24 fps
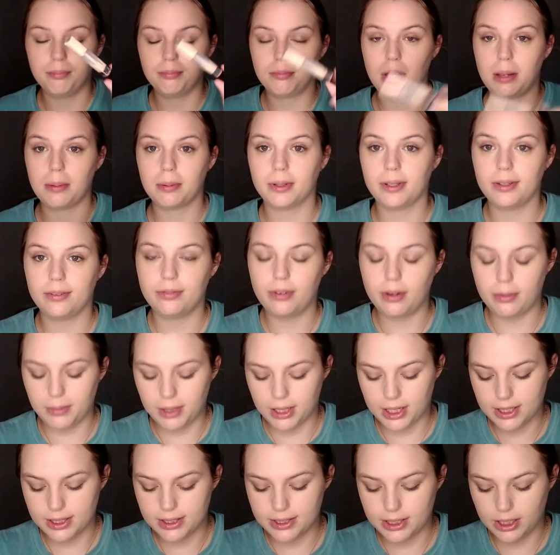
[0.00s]
Maybelline Fit
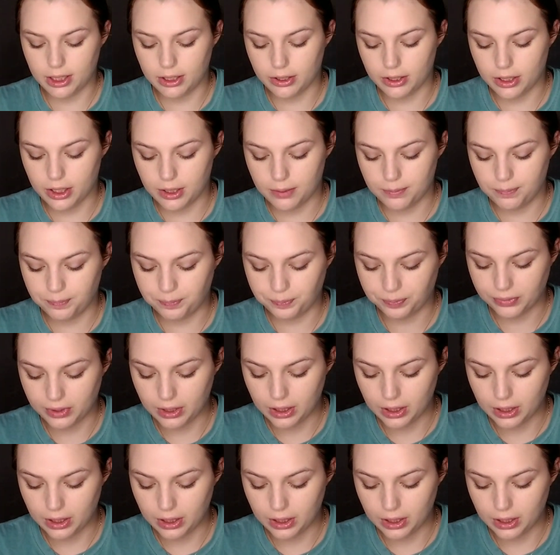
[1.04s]
Me concealer.